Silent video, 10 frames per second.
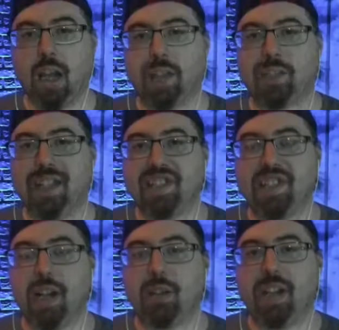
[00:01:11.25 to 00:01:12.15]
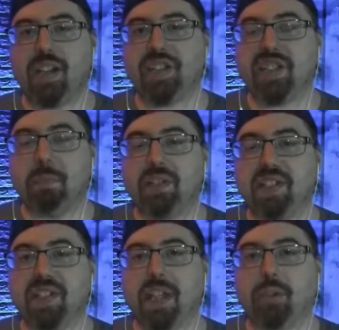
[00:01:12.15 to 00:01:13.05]
Unless there is some
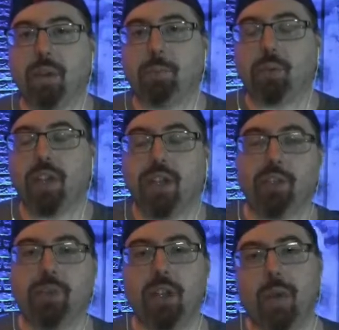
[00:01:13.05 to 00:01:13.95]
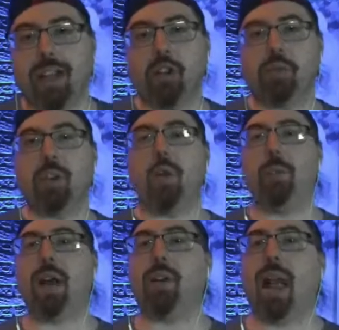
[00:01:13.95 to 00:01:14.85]
secret pre-interview I don't know
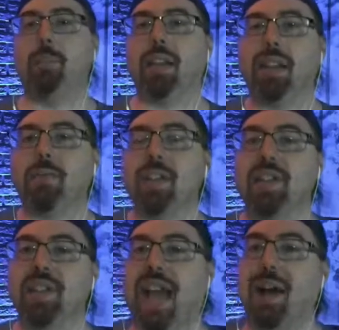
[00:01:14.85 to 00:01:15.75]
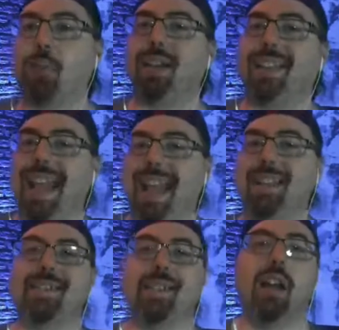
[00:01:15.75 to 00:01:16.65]
about, I believe this is our
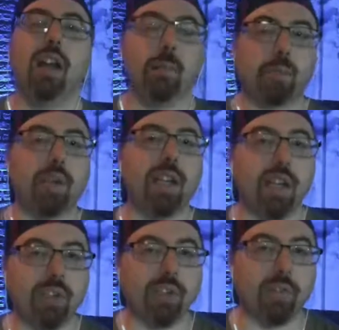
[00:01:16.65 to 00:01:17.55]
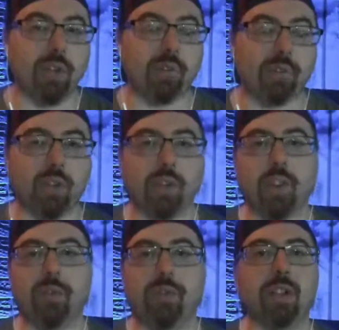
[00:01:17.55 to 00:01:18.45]
last pre-interview for
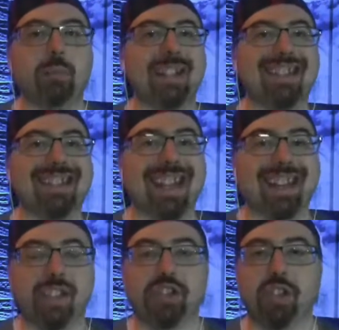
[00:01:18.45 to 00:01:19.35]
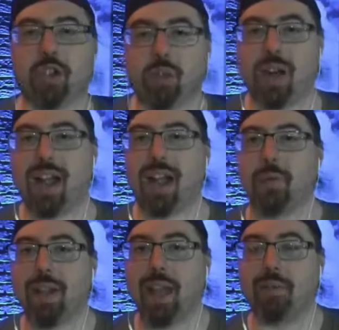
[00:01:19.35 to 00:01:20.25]
the film Silent Cry.
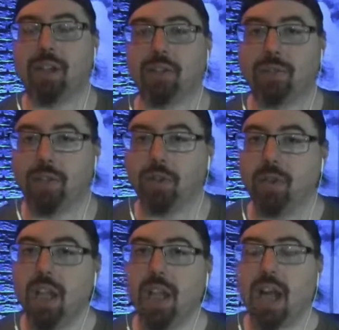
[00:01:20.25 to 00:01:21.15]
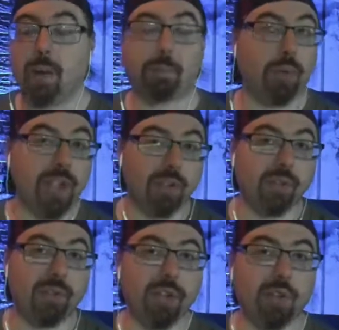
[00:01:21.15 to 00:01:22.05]
We have an interview, a
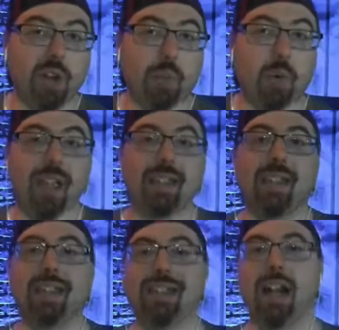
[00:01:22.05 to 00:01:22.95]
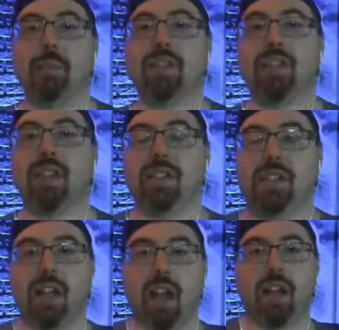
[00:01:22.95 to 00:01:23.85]
pre-interview with Thomas
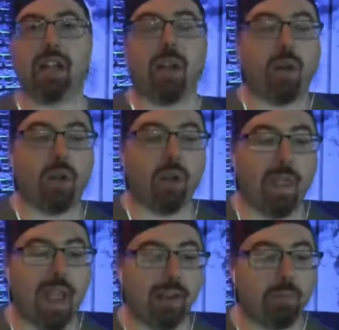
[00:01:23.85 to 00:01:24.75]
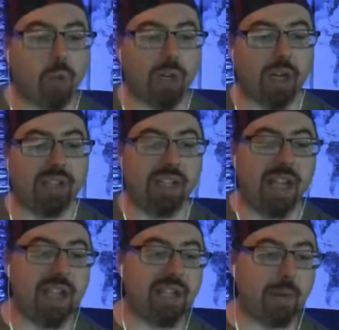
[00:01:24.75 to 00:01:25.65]
Dunn. All that and more on
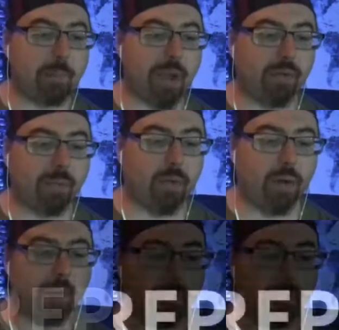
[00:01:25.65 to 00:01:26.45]
today's Peck Report.